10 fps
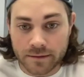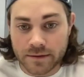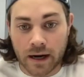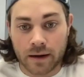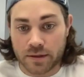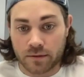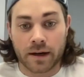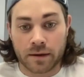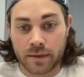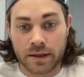times the
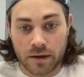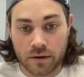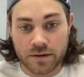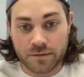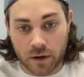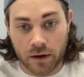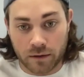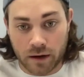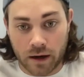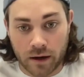recommended dose
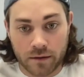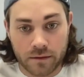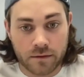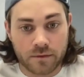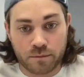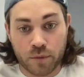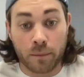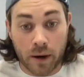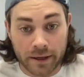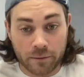for per
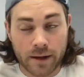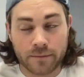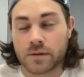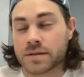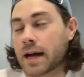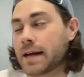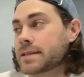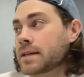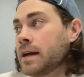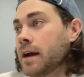body weight for size.